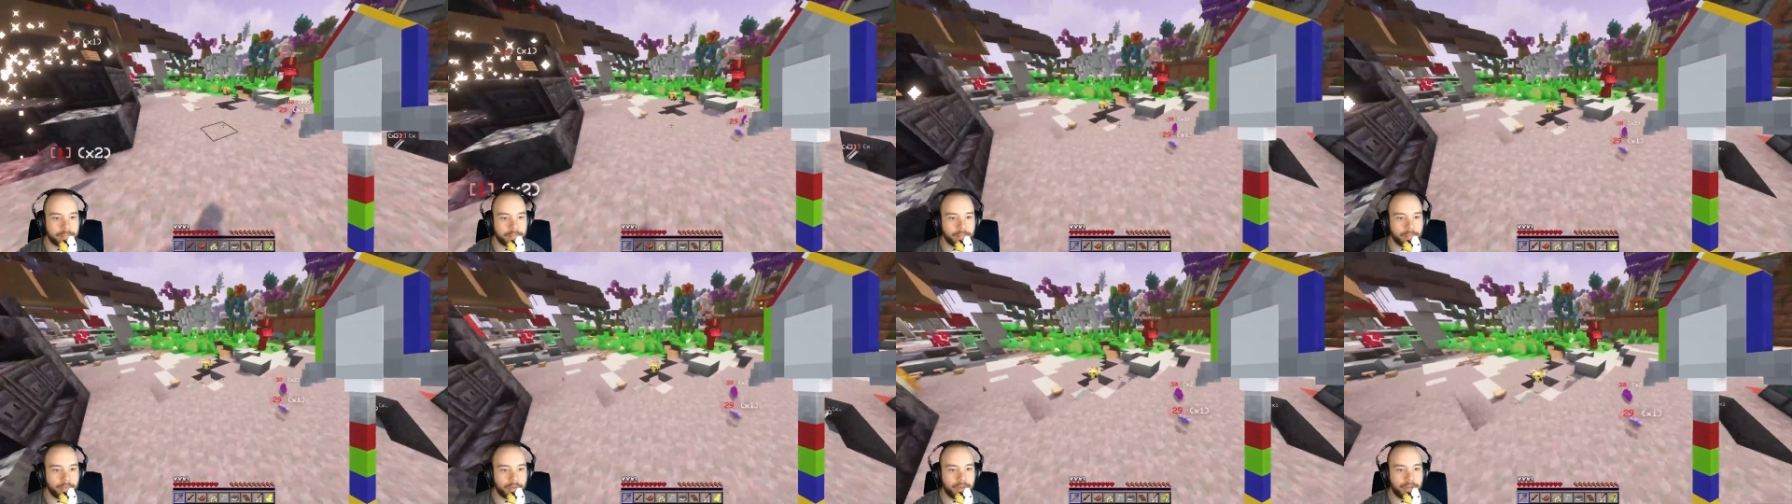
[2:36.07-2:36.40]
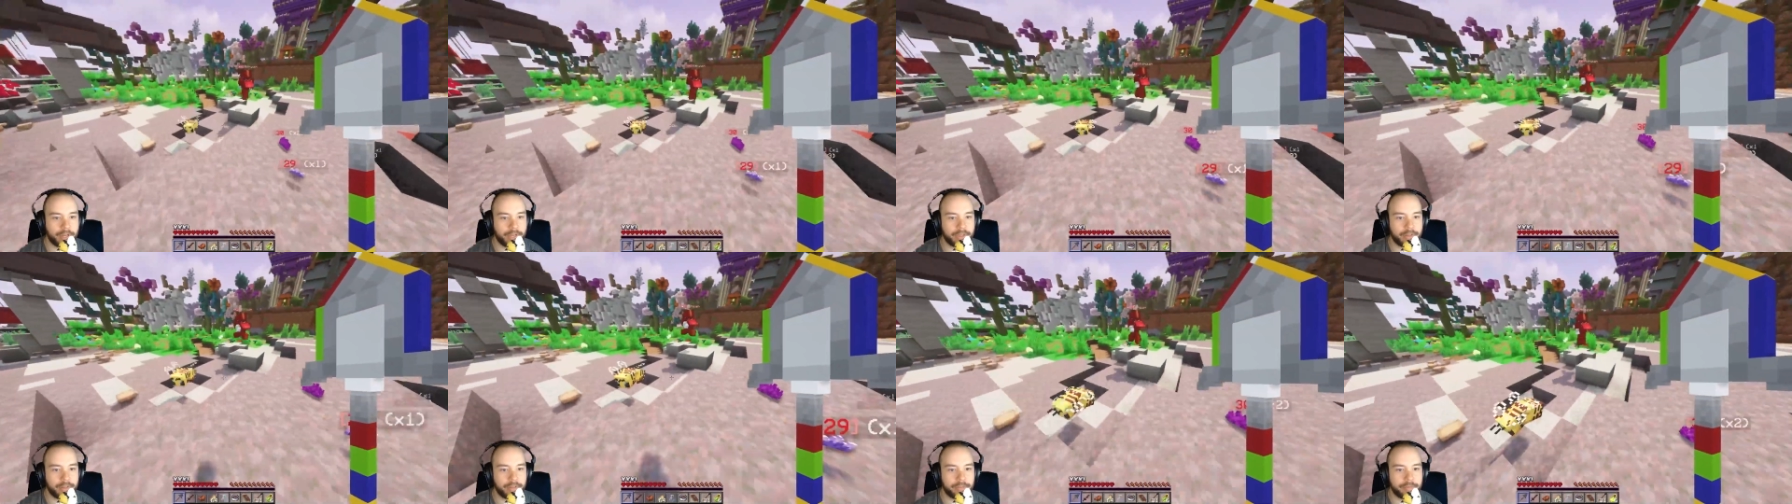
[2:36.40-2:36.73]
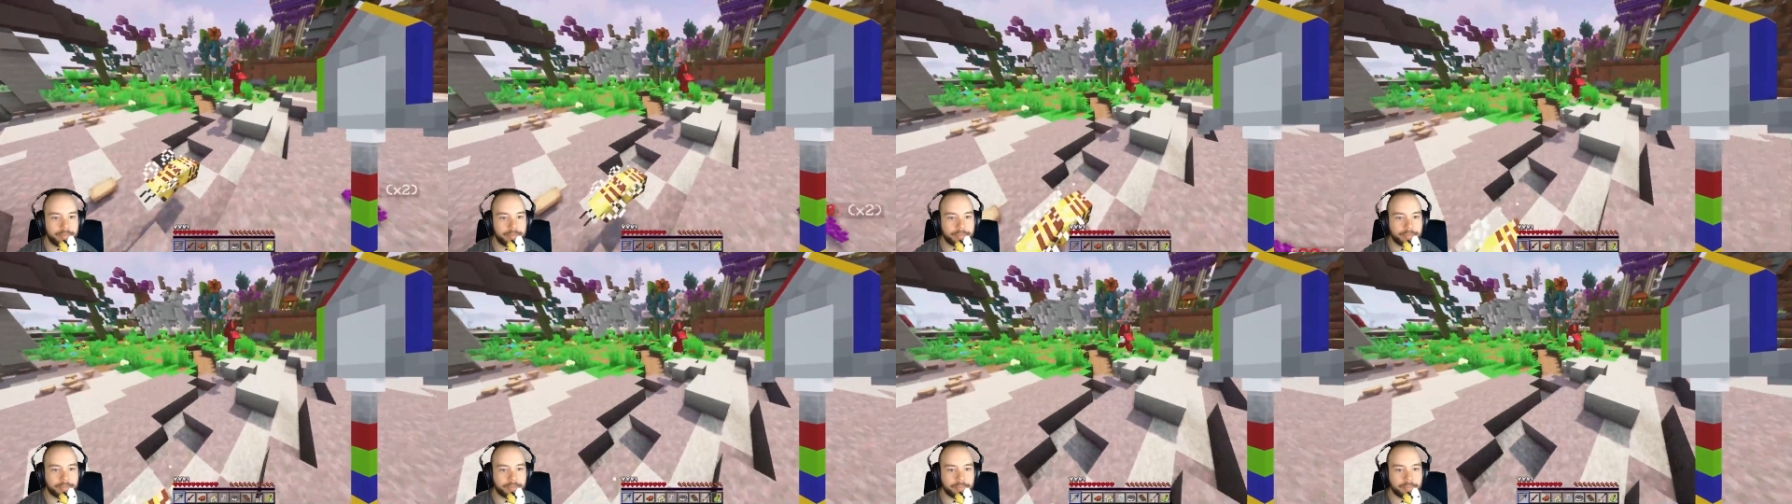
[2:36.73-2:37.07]
I'm, I'm like, running
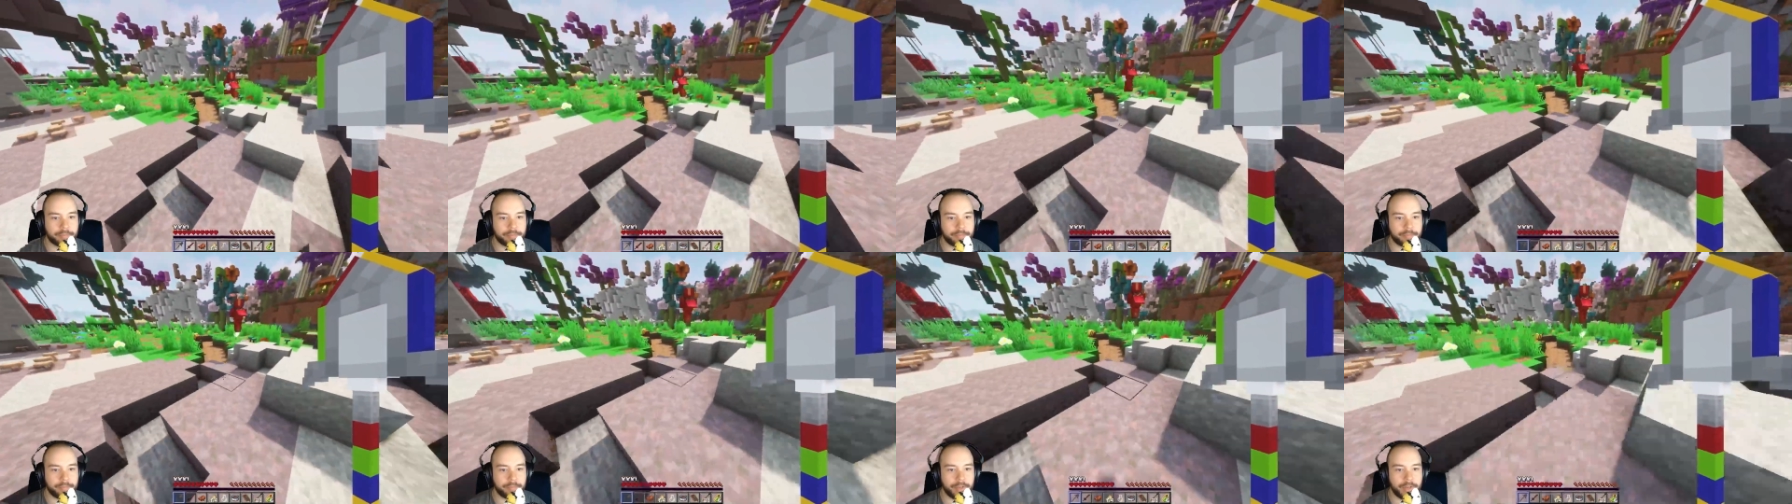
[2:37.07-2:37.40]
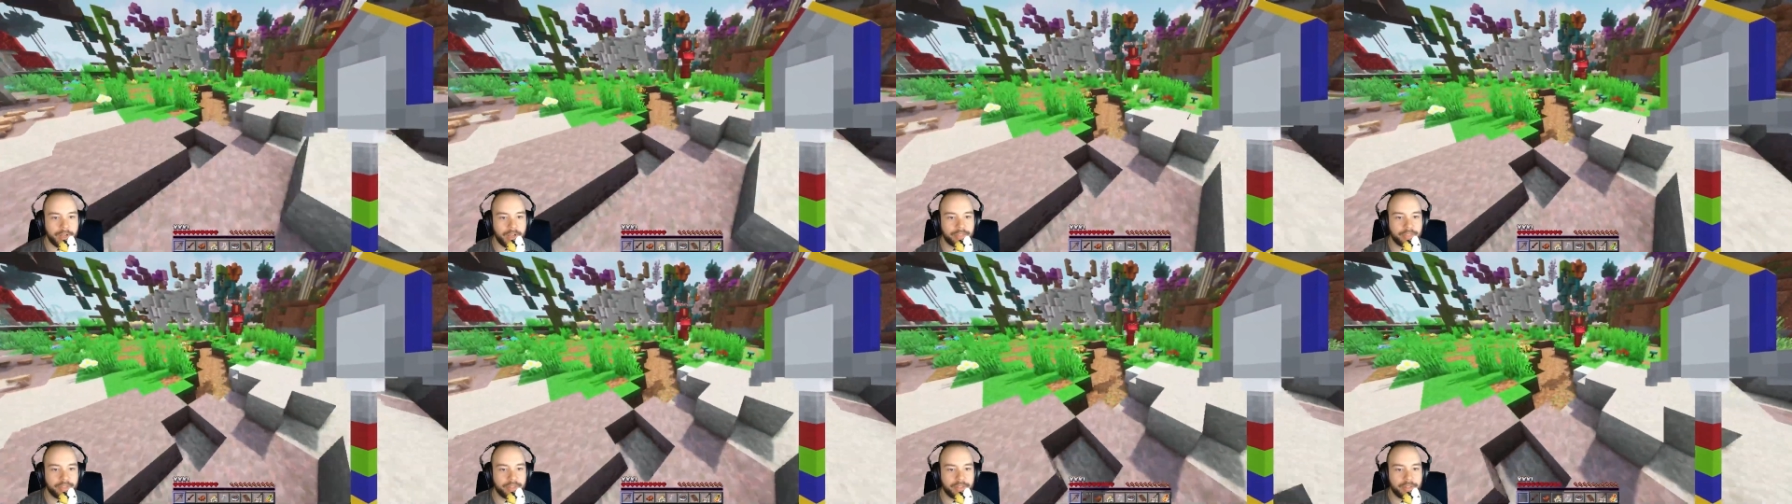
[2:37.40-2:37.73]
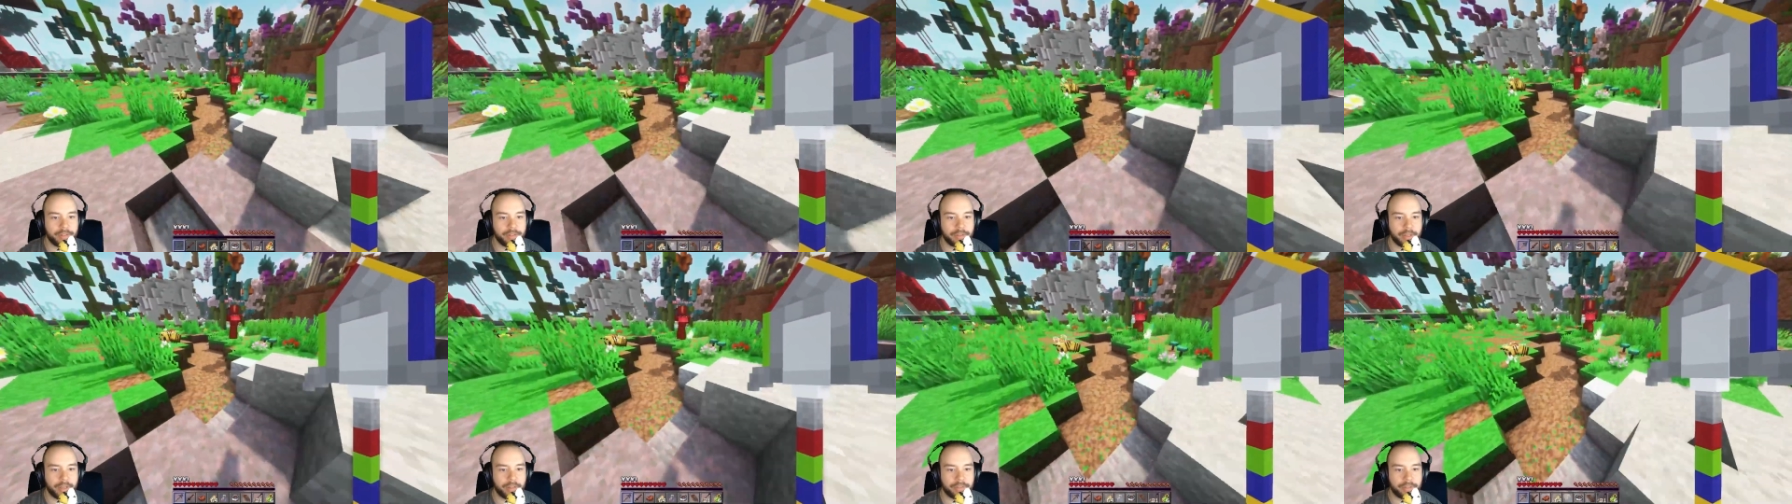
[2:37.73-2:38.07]
to that. I know where I think, that
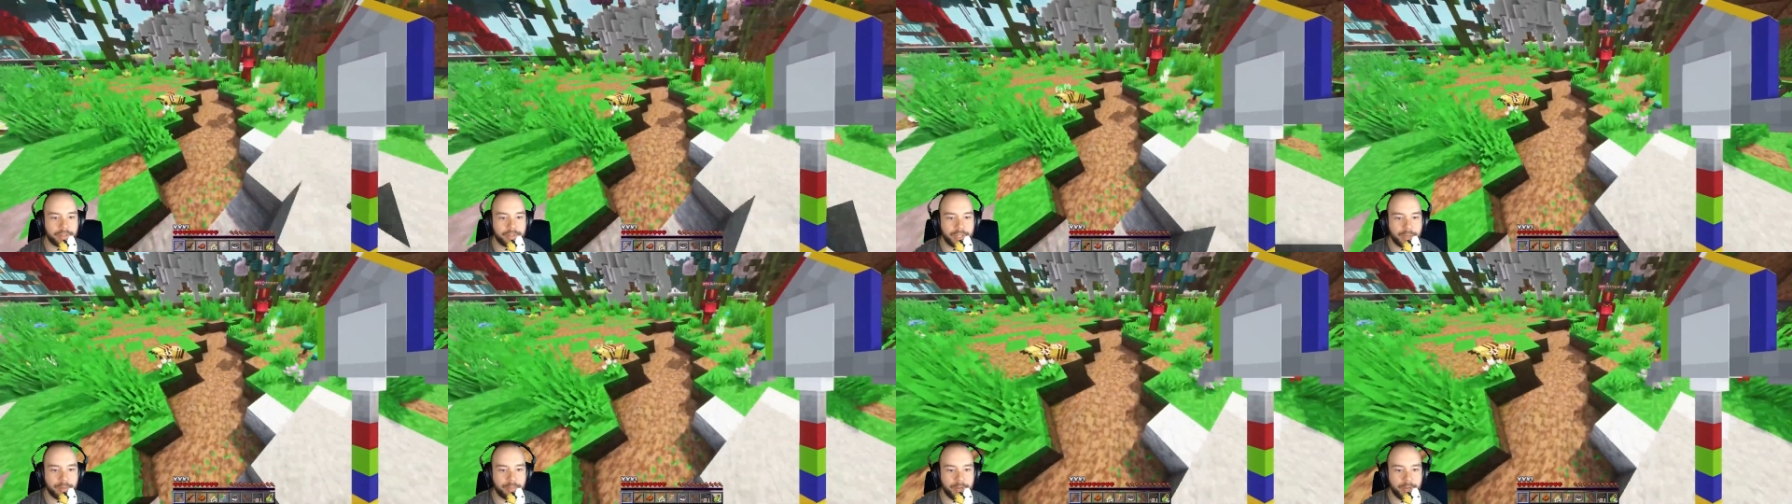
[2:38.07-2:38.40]
is. I think that